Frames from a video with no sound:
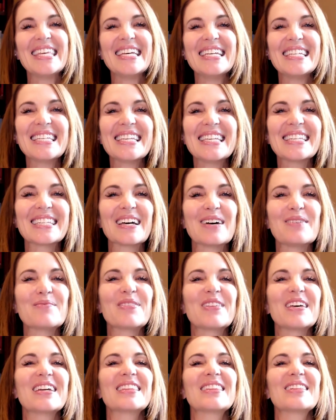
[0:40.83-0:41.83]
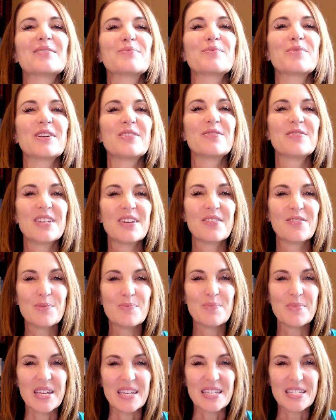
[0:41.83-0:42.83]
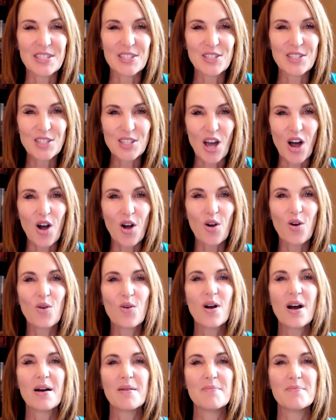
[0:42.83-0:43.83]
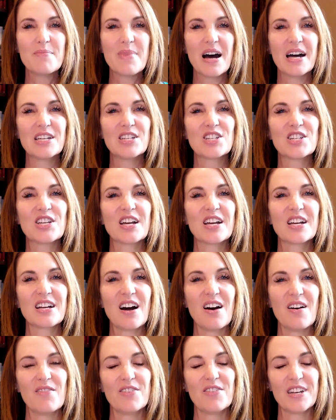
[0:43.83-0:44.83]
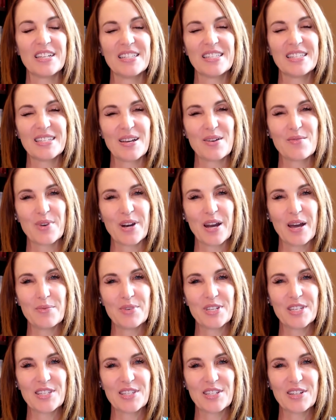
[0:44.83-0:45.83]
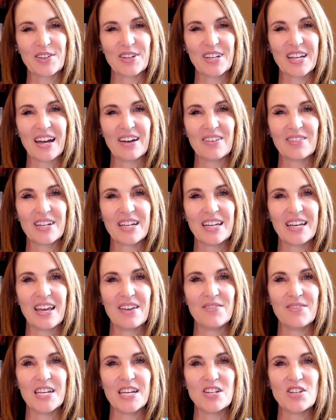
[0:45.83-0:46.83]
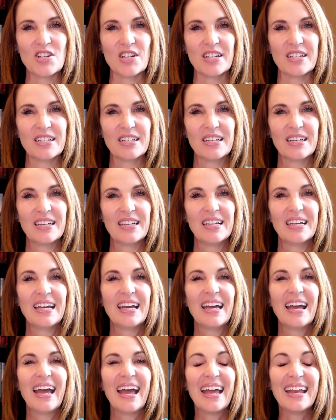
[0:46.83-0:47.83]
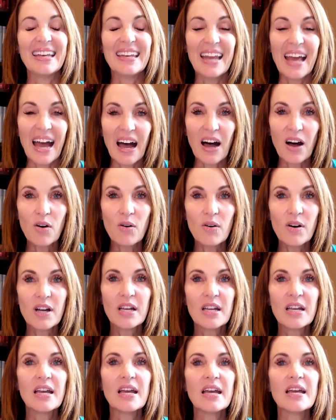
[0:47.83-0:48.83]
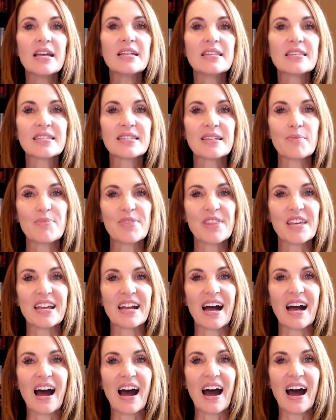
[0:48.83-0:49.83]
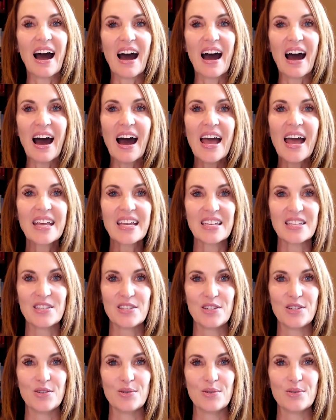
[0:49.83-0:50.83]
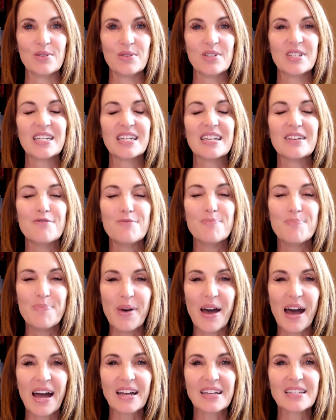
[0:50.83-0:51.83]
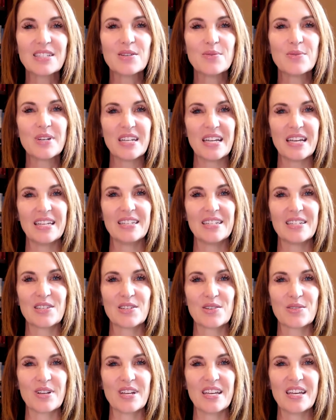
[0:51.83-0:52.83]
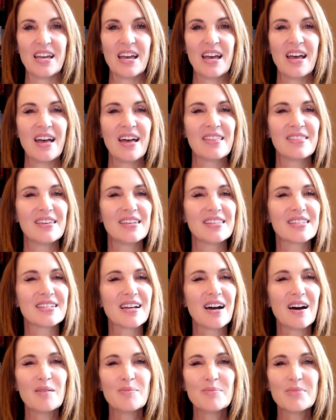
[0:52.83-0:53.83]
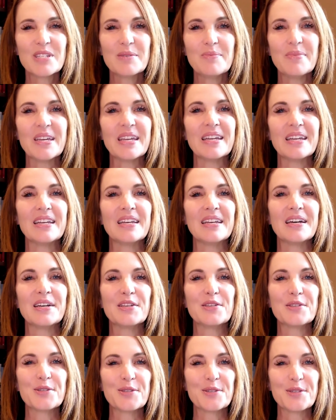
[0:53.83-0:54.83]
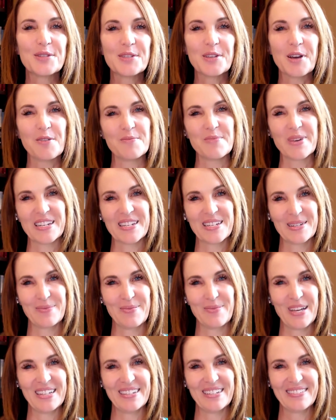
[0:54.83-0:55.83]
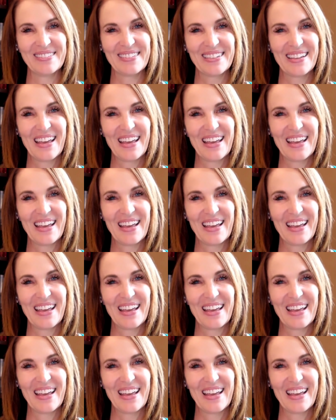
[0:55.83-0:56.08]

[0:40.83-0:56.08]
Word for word: This is something that would have given me so much confidence when I was starting out in aviation. And now it's something I can do to give back to an industry that's come to mean so much to me.